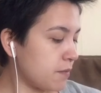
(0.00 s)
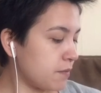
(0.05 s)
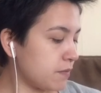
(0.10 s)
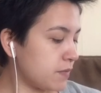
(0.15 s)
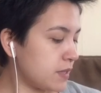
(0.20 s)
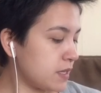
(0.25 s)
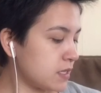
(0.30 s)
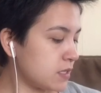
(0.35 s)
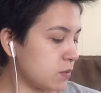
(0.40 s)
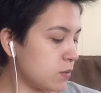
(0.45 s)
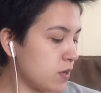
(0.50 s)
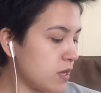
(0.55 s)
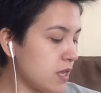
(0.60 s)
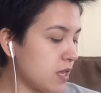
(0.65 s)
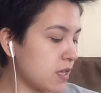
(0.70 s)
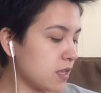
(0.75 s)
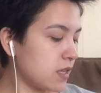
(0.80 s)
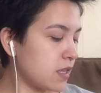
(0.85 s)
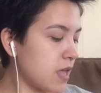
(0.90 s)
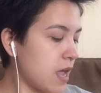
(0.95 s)
This
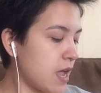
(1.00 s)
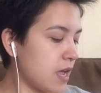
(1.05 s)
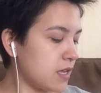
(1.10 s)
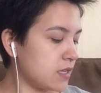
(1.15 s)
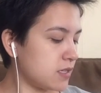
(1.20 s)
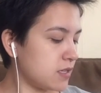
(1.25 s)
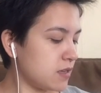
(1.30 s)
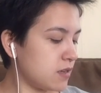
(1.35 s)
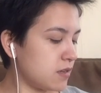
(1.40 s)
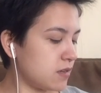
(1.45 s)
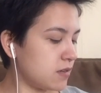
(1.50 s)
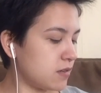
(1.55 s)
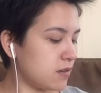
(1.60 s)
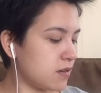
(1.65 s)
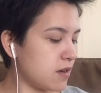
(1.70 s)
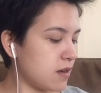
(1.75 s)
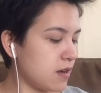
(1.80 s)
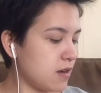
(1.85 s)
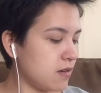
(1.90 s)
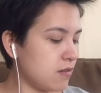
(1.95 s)
week
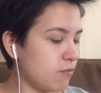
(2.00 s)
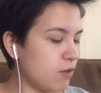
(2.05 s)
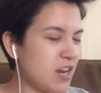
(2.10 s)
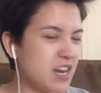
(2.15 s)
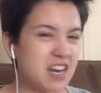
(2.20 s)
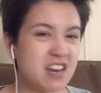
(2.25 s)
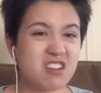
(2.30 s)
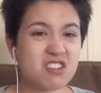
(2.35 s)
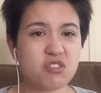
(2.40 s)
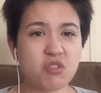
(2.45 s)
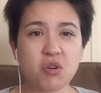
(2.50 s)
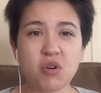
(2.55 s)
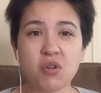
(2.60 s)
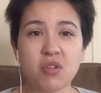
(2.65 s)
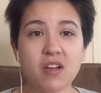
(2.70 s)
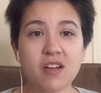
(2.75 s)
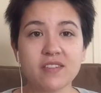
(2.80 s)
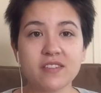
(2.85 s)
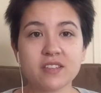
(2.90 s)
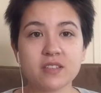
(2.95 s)
we didn't do a
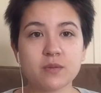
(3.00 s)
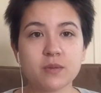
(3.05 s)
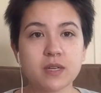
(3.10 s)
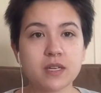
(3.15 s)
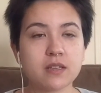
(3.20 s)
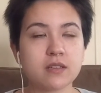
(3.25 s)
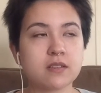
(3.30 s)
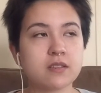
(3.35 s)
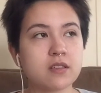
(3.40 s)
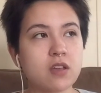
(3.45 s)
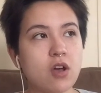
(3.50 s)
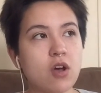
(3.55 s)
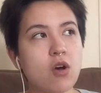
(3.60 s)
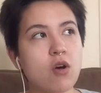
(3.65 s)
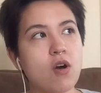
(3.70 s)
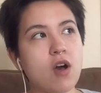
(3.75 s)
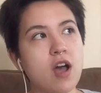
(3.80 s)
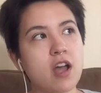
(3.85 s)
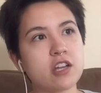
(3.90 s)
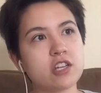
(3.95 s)
whole lot this week,
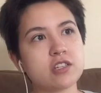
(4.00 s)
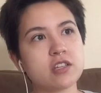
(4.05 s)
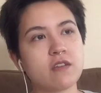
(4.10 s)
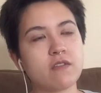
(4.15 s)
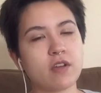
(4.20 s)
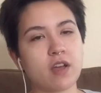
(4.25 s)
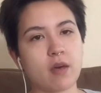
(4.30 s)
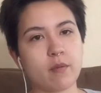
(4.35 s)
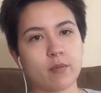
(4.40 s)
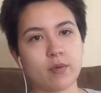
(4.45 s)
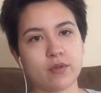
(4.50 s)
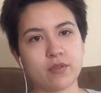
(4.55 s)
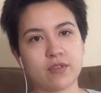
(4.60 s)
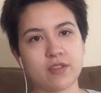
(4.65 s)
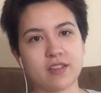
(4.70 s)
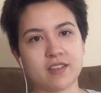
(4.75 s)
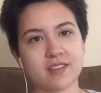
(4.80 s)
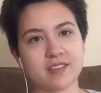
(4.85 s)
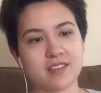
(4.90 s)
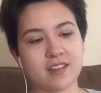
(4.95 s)
so I just have a couple of
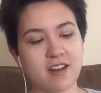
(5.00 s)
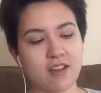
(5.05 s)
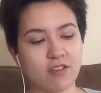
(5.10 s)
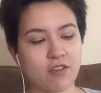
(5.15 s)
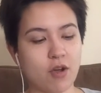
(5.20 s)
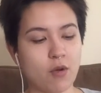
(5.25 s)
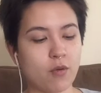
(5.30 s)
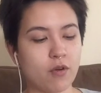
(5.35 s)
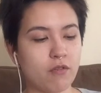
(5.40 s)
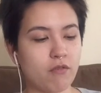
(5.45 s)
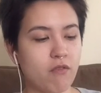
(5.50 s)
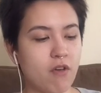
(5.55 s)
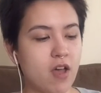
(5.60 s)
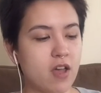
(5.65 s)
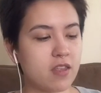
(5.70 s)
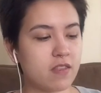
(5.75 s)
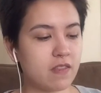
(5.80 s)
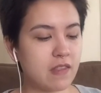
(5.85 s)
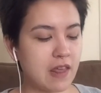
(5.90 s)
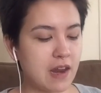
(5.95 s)
things that I thought were
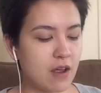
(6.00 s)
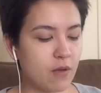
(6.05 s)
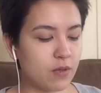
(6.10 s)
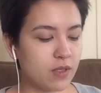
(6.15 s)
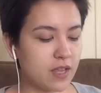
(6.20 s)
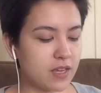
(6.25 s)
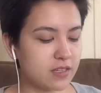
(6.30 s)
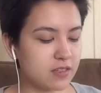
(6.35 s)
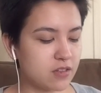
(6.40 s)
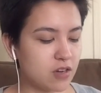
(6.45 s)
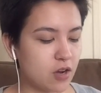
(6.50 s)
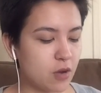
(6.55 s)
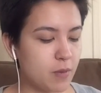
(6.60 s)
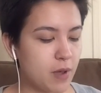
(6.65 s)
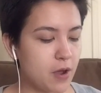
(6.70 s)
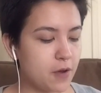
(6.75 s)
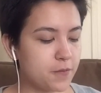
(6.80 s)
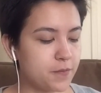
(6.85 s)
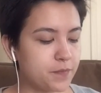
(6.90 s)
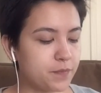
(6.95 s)
fun that I would like to talk
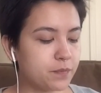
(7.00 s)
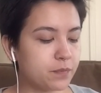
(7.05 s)
about.